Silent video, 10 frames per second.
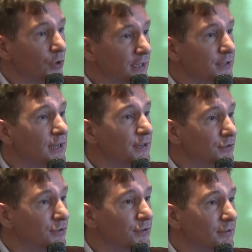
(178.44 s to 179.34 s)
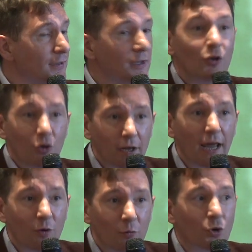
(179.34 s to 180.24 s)
come in and talk
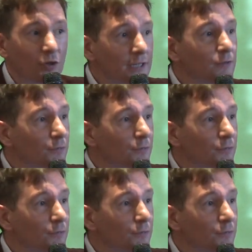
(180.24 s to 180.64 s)
and bring